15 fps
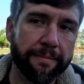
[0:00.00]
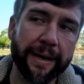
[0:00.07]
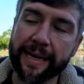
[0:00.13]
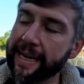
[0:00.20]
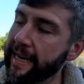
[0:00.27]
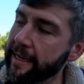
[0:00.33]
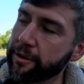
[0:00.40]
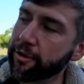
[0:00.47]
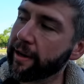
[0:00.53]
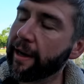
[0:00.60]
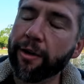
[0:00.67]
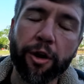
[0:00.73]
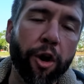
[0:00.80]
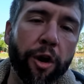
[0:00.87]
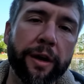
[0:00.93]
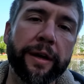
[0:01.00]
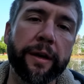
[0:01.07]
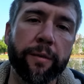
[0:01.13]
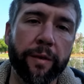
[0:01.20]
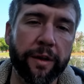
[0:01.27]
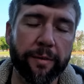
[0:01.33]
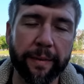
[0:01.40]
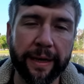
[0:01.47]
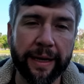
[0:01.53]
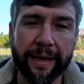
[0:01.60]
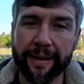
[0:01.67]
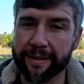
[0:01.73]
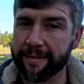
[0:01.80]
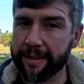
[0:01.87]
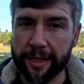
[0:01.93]
My kids are out gardening with me
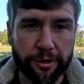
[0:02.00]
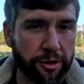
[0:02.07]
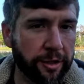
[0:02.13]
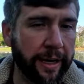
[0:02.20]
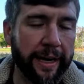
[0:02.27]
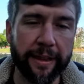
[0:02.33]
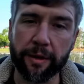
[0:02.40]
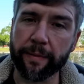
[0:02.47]
yesterday.